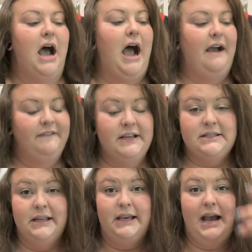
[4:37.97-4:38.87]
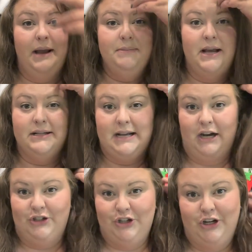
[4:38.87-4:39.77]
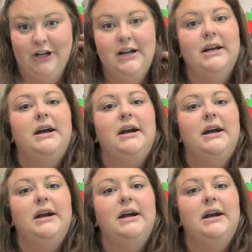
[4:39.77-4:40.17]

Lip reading: Obviously, I'm not a doctor.